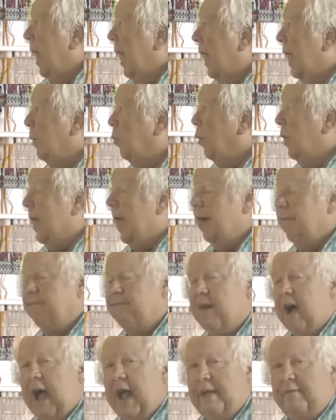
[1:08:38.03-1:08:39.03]
and we have
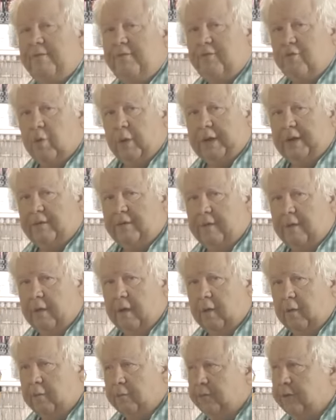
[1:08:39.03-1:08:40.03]
5 strings of
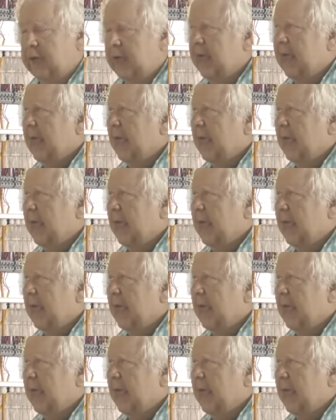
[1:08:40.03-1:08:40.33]
those,